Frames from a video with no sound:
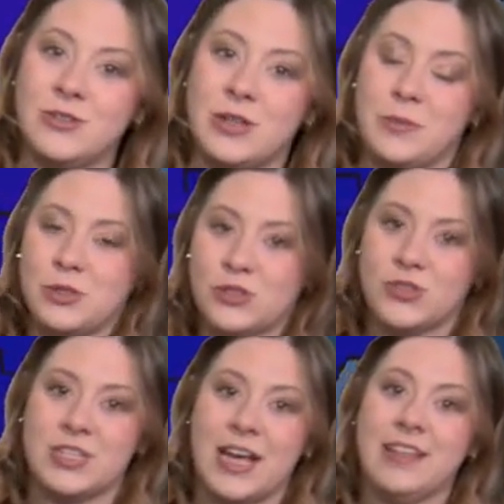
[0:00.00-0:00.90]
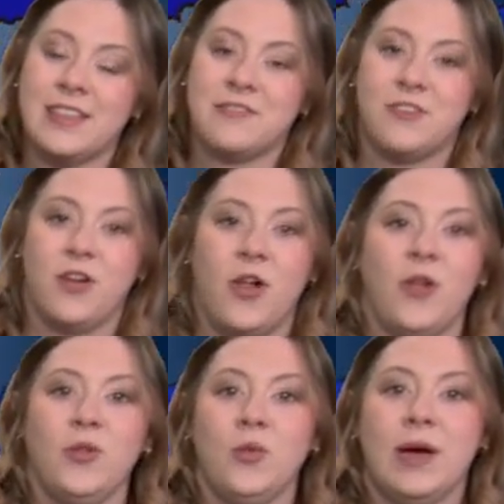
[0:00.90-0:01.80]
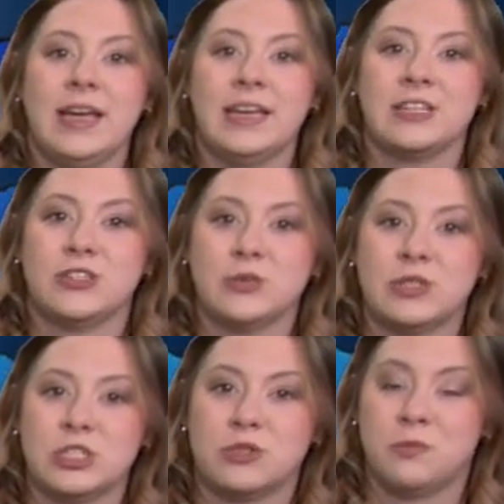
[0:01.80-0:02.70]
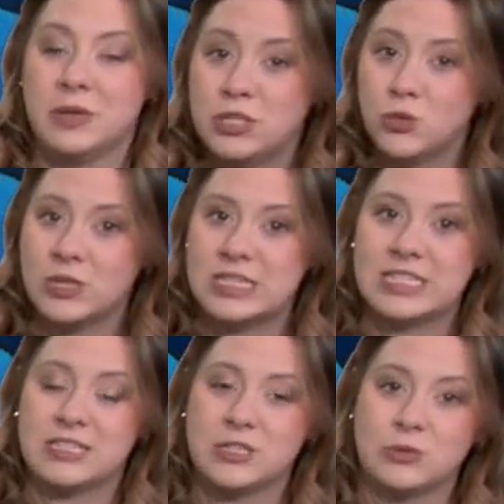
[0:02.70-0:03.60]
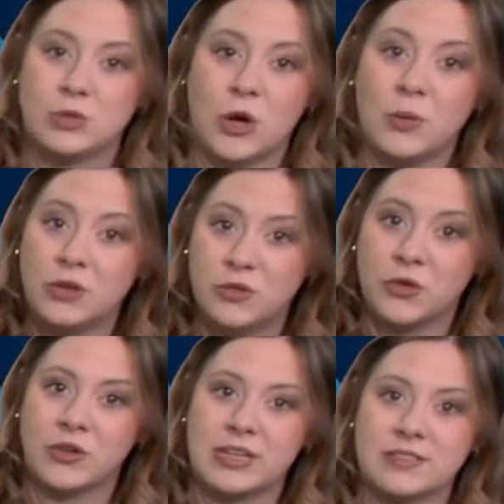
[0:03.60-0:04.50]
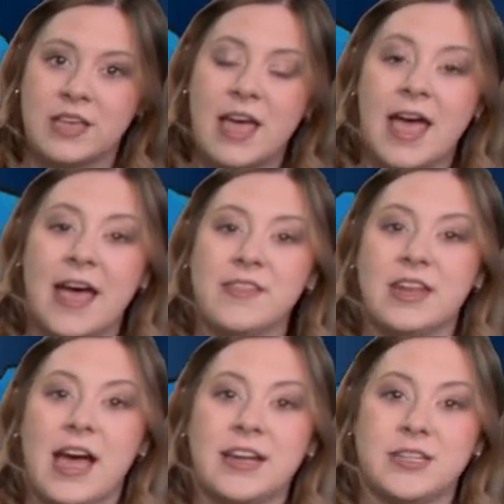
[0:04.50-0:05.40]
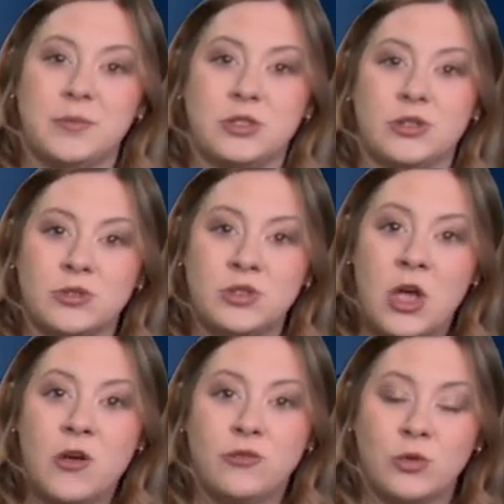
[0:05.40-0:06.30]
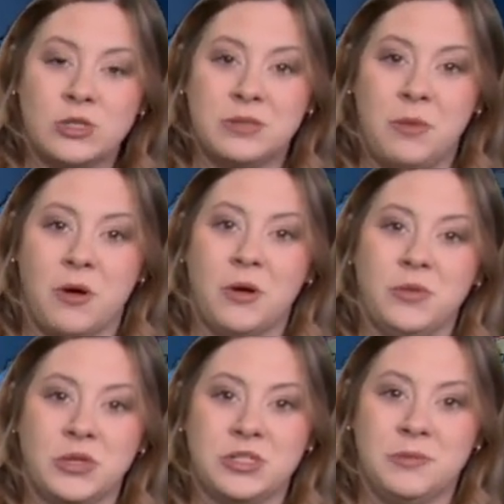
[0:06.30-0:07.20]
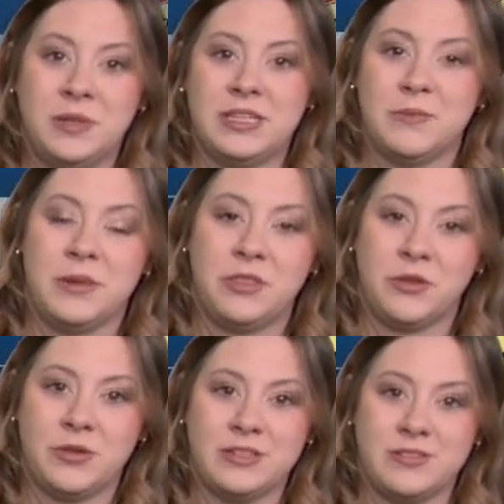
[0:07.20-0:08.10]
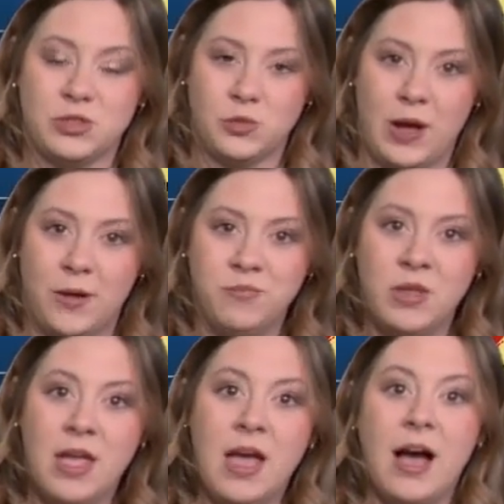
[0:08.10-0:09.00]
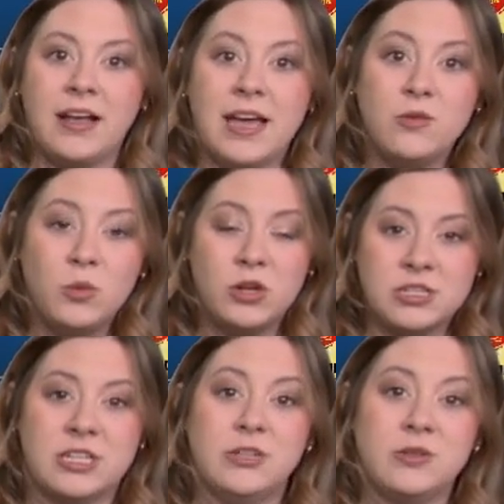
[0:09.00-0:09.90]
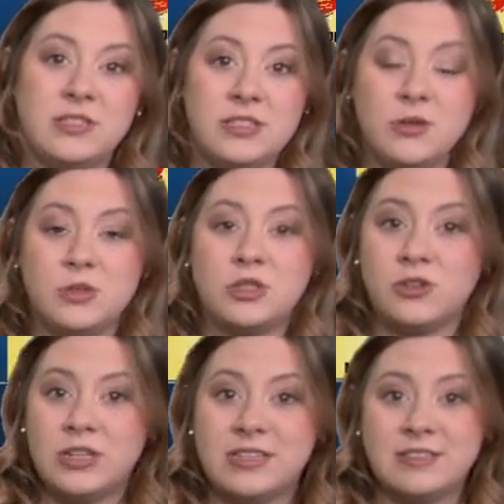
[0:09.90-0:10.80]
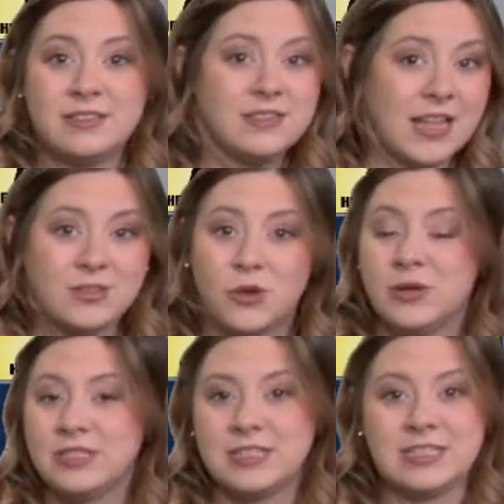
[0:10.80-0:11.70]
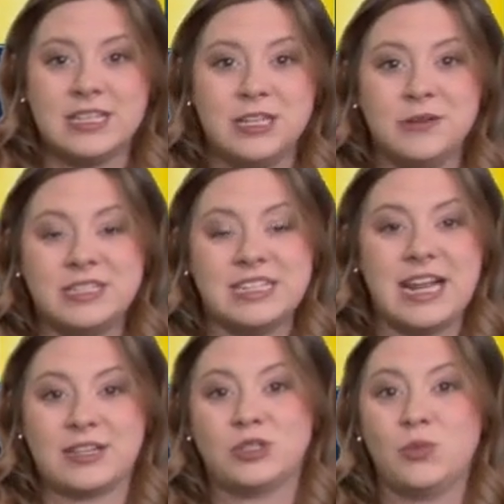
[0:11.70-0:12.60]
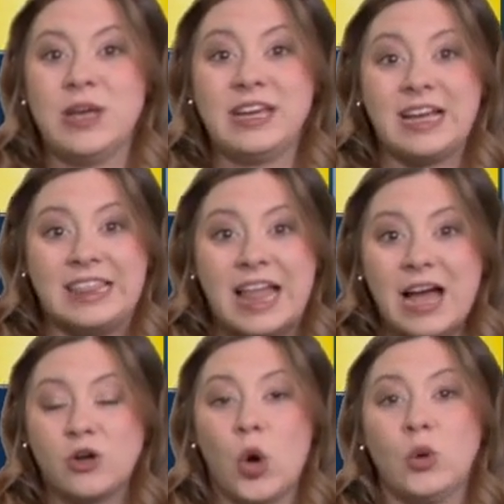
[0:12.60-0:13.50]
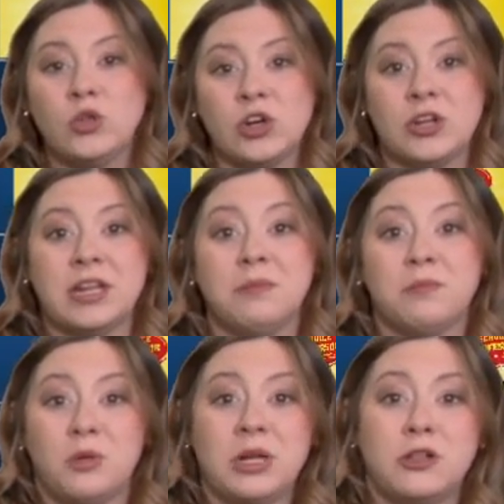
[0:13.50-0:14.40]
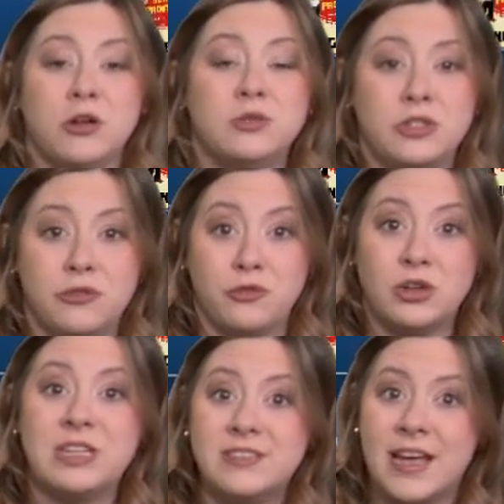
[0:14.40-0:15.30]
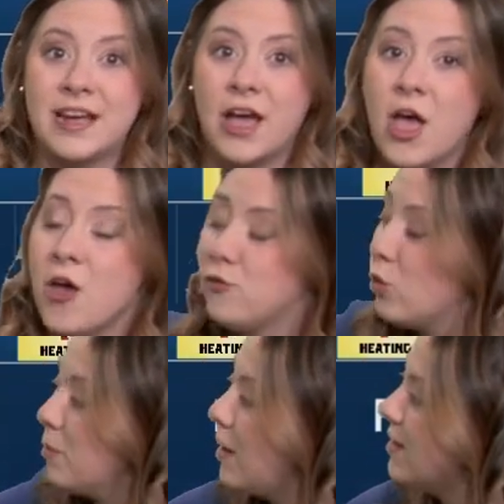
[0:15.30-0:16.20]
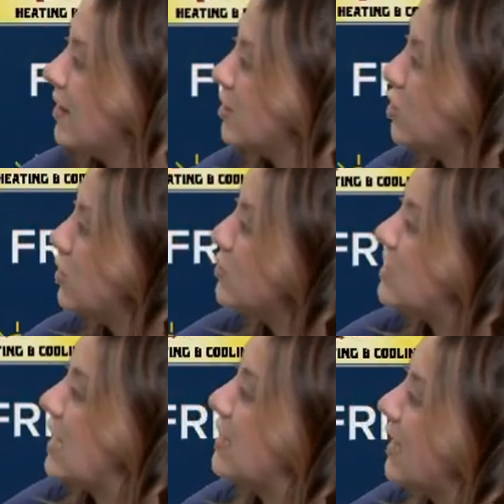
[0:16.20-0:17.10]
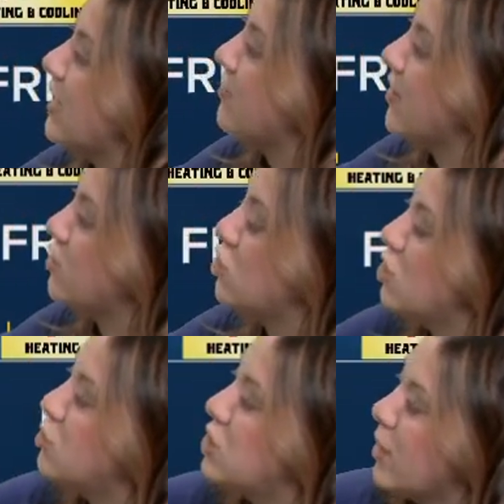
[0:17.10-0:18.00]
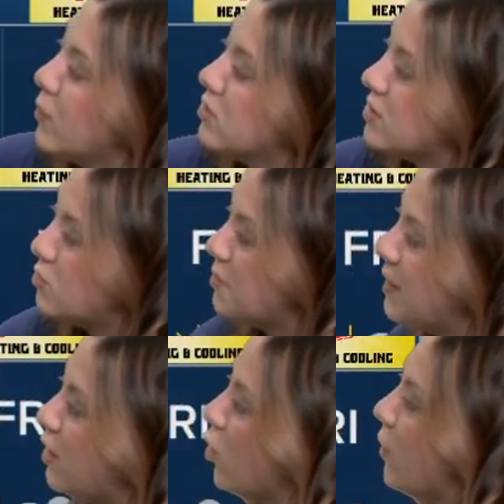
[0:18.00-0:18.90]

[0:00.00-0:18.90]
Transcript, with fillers: temperatures tonight, they fall all the way into the mid 20s to lower 30s and then high temperatures for tomorrow look to be in the mid 30s as well. Again, we'll continue to see those those 30s. That's going to continue into next week. A lot colder, getting pretty close to freezing for Monday and Tuesday. Lake effect snow showers as we make our